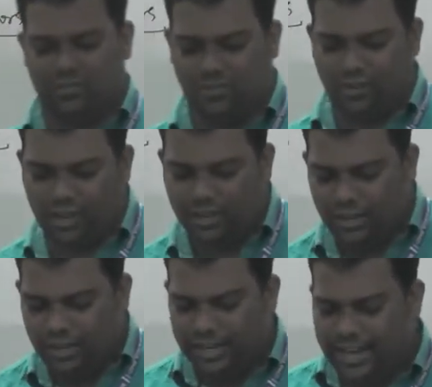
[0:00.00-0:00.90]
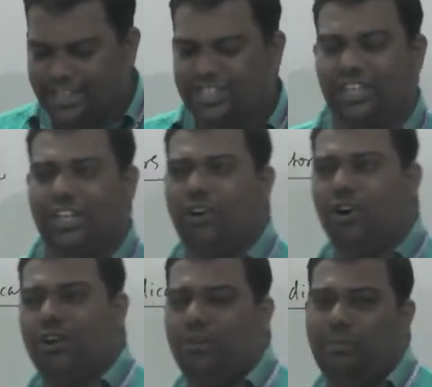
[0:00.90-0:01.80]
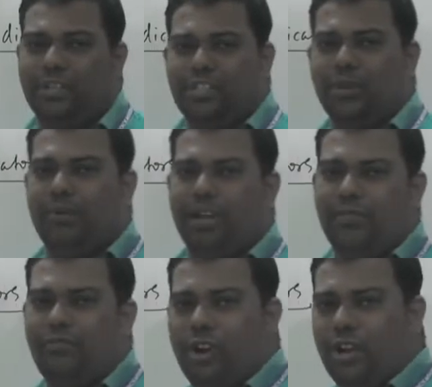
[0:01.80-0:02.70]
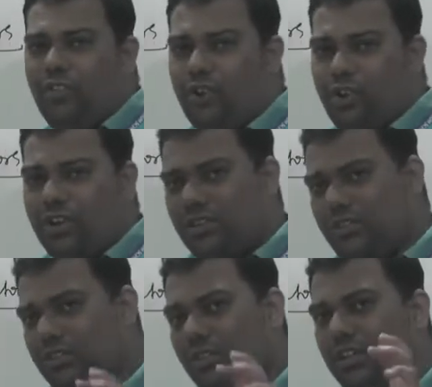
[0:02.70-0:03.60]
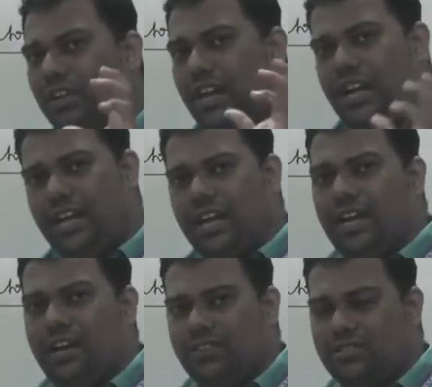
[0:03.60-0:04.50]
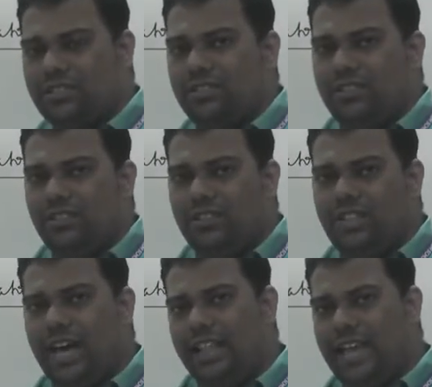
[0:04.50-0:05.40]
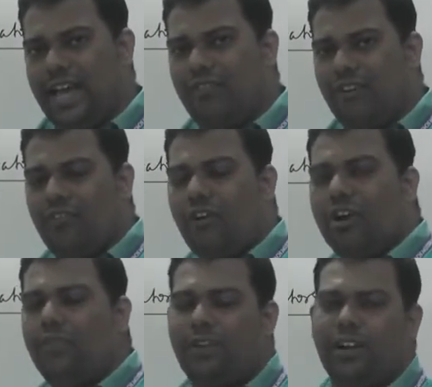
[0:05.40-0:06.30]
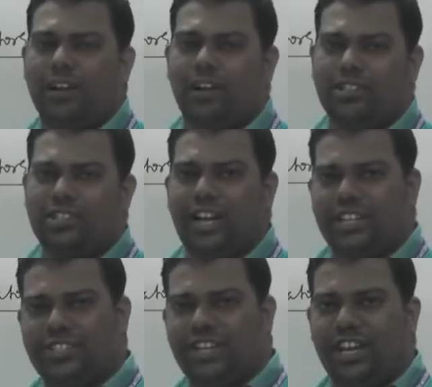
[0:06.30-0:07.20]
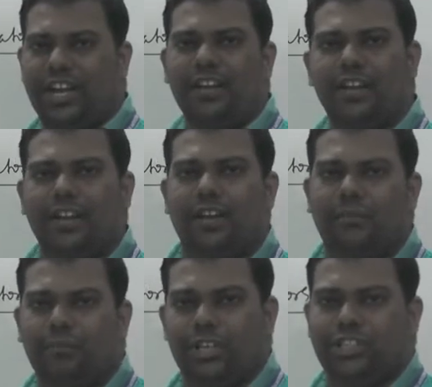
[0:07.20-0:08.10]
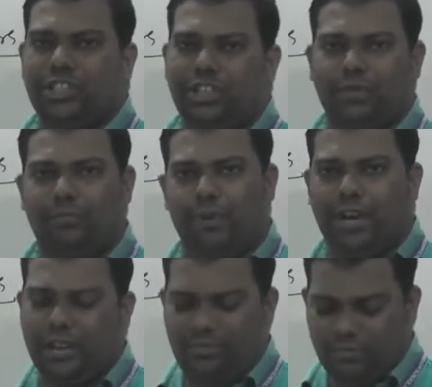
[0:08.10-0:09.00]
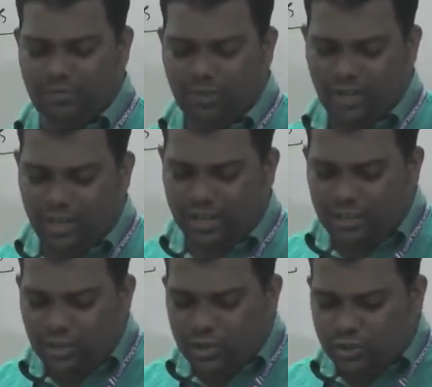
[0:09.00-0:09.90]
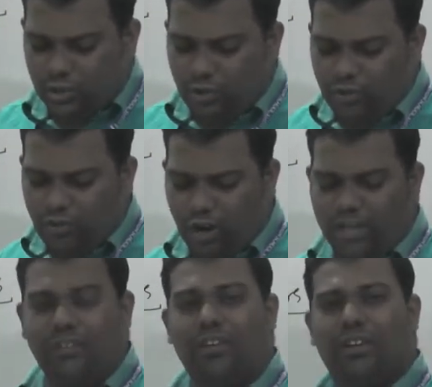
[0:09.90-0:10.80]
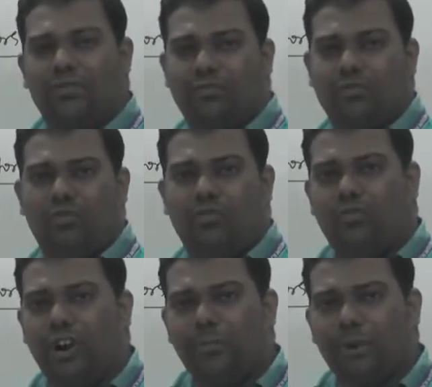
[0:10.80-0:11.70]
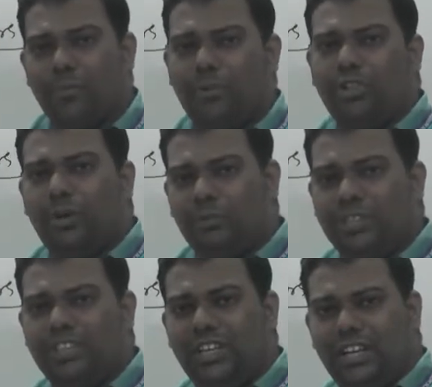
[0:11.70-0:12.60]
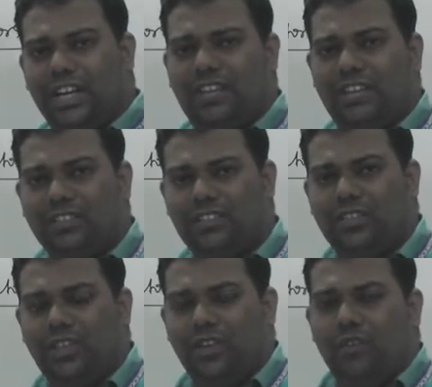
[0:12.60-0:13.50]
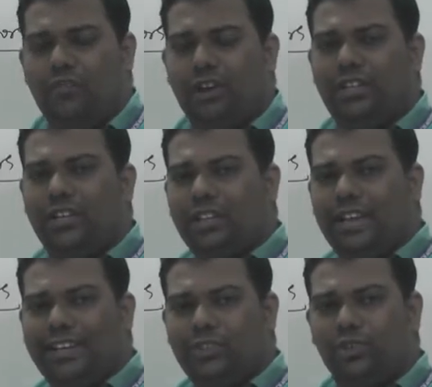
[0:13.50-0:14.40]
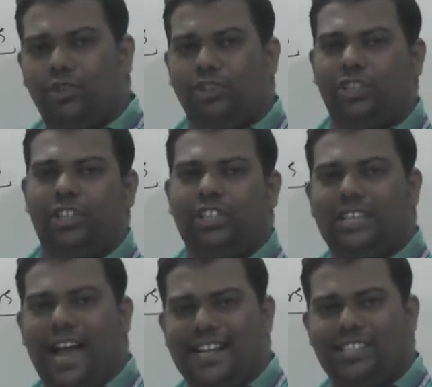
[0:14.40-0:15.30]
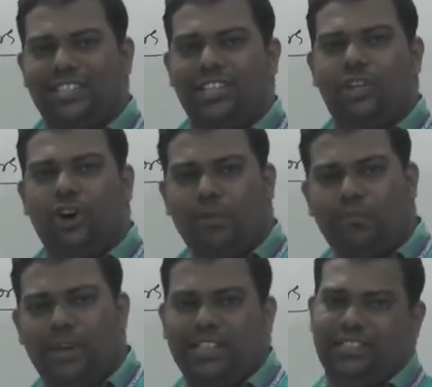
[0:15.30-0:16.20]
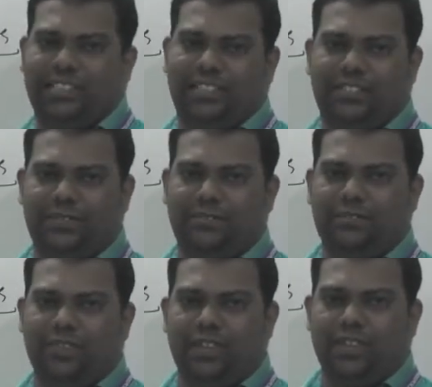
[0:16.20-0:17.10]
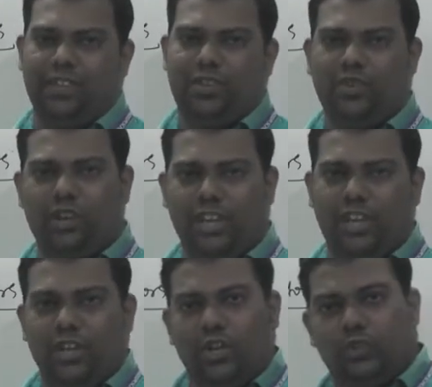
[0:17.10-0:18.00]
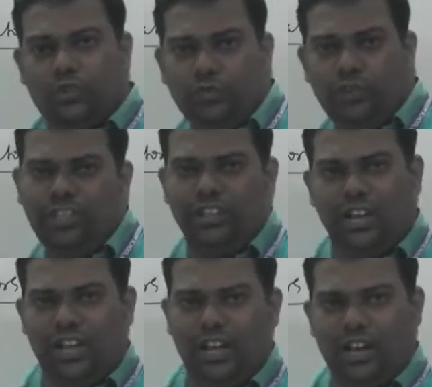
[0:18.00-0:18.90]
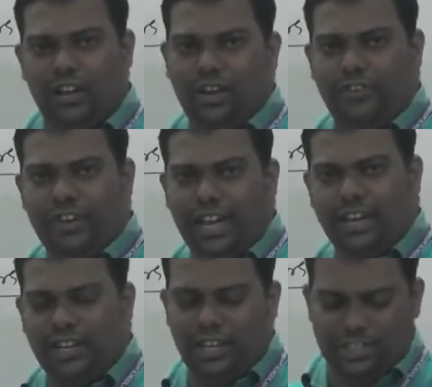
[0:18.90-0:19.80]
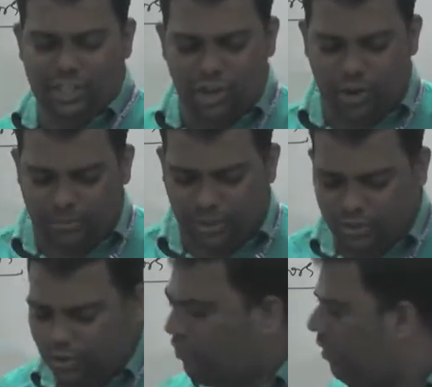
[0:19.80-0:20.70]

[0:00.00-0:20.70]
Okay, in acidic or basic medium, whatever your indicators, they acquire what? Different colors in acidic and basic medium. Okay, so whatever, what purpose of these indicators? Whether that solution is acidic or basic. Okay, so with color we can easily observe. So